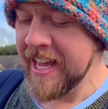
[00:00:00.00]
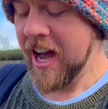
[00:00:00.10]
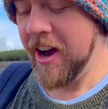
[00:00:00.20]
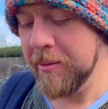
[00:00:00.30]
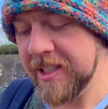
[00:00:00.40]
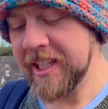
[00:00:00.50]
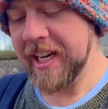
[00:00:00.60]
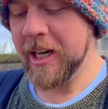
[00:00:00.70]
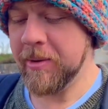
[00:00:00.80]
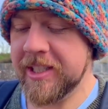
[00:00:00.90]
I was
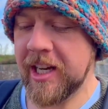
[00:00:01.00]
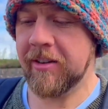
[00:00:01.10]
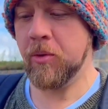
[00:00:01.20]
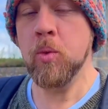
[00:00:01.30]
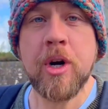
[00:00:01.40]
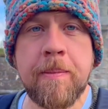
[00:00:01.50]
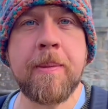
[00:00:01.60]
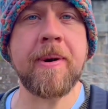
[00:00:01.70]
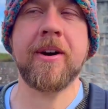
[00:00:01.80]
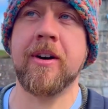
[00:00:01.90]
thinking to myself, would it be
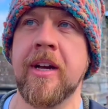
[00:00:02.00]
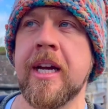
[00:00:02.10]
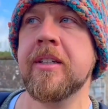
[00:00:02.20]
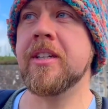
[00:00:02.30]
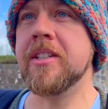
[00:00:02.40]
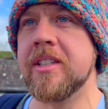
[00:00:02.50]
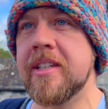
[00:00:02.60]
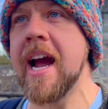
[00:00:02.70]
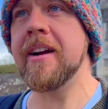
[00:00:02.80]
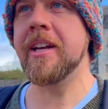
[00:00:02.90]
better to
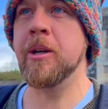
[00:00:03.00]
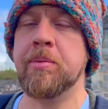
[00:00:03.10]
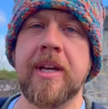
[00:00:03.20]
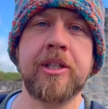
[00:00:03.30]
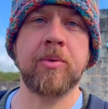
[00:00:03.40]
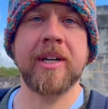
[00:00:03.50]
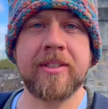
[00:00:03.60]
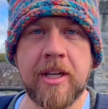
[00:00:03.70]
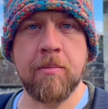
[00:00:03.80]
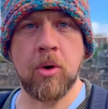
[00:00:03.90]
start in the place where I
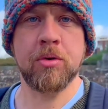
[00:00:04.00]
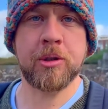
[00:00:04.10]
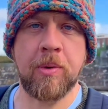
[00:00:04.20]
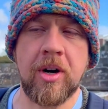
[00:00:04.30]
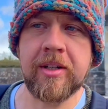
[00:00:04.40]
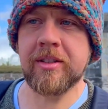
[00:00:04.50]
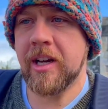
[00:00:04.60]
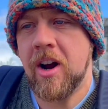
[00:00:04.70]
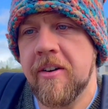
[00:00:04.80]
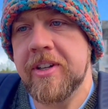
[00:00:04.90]
see most spawns?
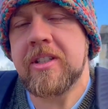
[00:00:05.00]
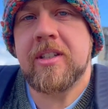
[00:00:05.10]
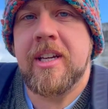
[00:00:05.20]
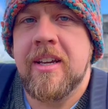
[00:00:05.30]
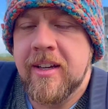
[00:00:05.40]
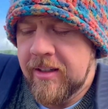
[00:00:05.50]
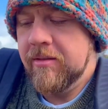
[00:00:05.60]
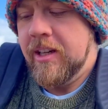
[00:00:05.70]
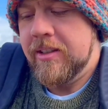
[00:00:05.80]
And obviously this